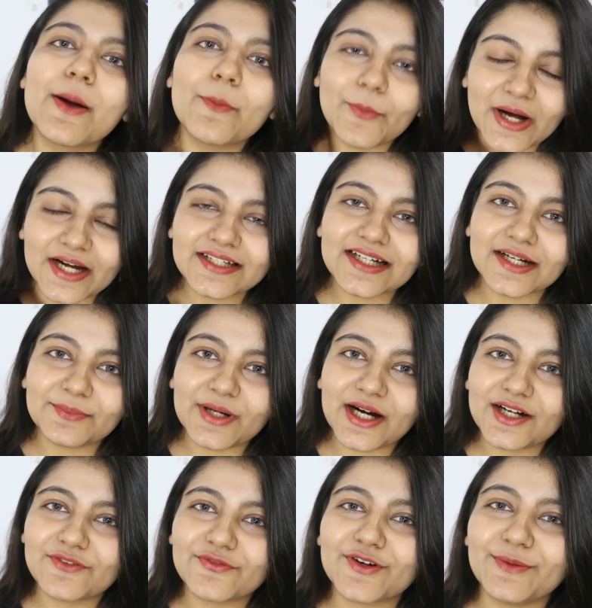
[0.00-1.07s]
But
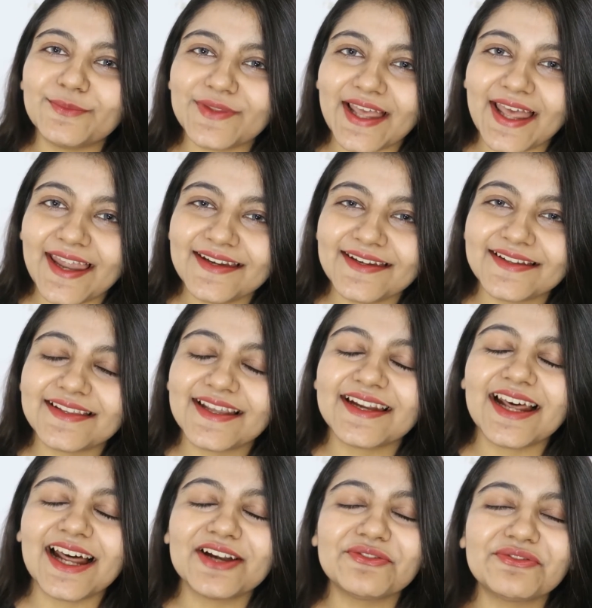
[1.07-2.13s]
apart from that,
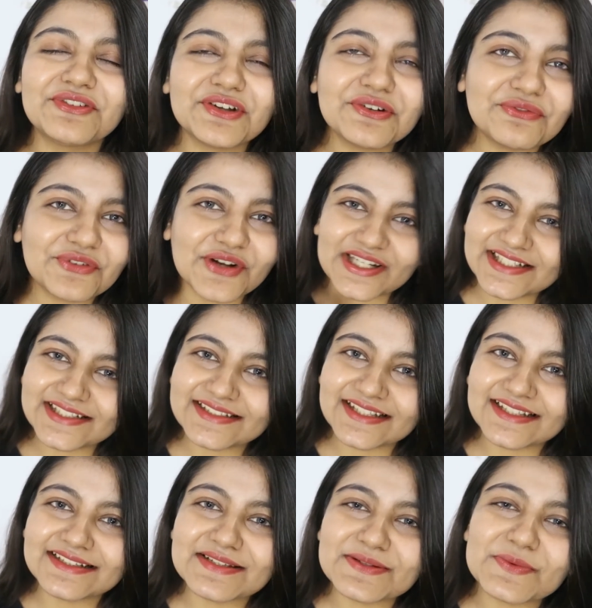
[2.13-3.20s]
there are a few funny
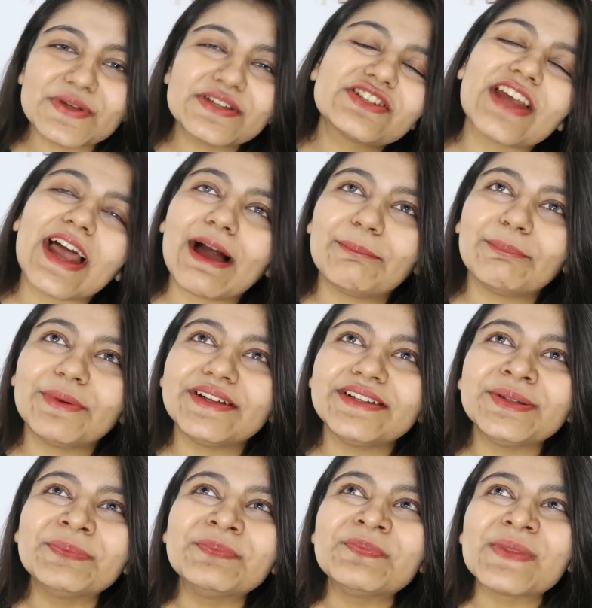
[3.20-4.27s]
things which happen.